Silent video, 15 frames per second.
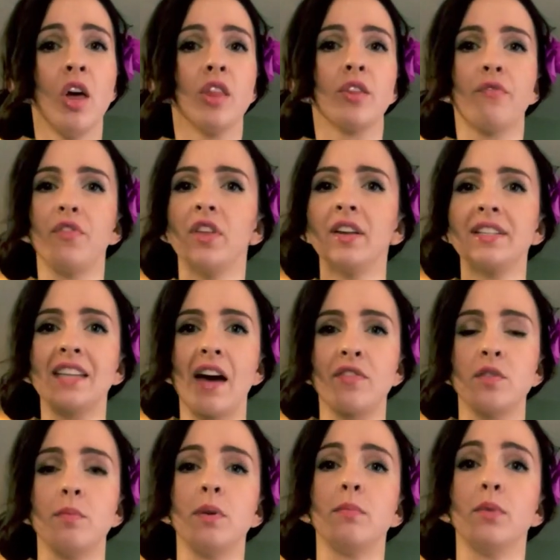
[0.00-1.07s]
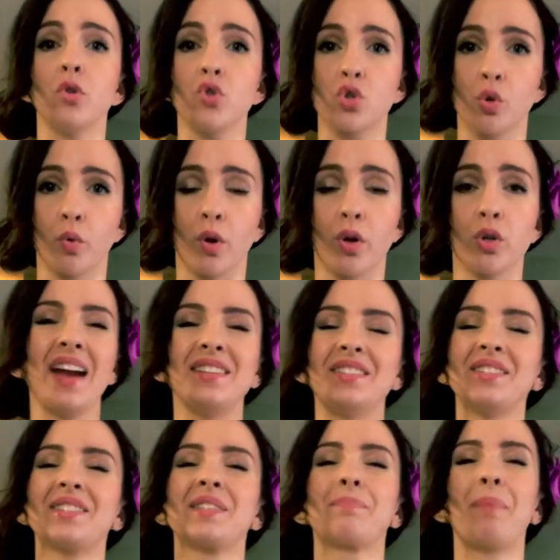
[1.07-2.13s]
The feelings have to be mutual. I
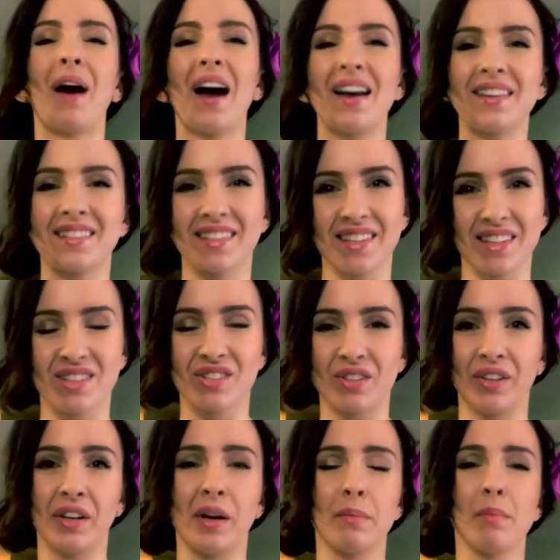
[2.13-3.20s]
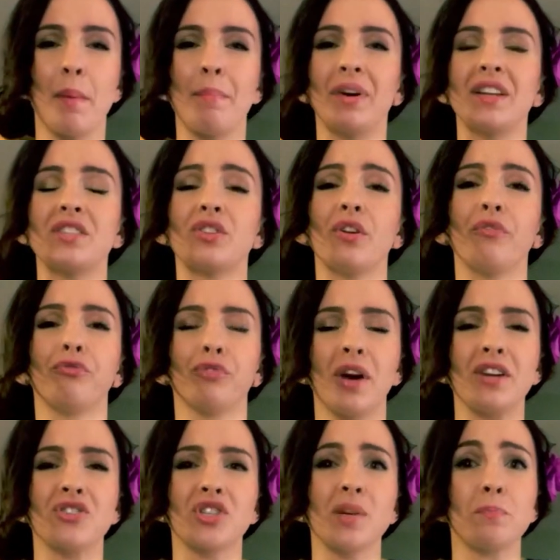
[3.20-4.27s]
despise this term, but is your
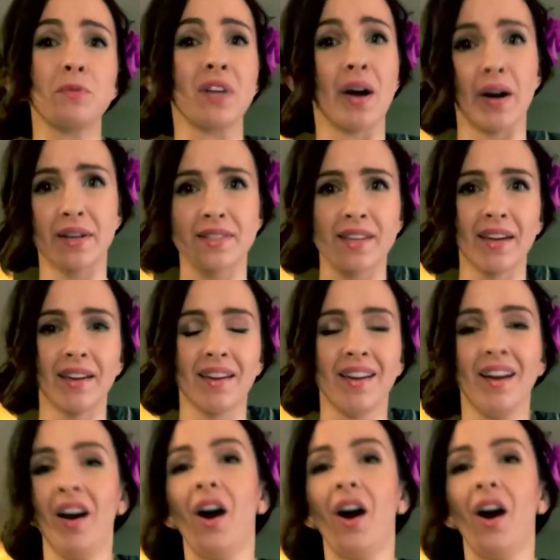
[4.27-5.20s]
friendship toxic?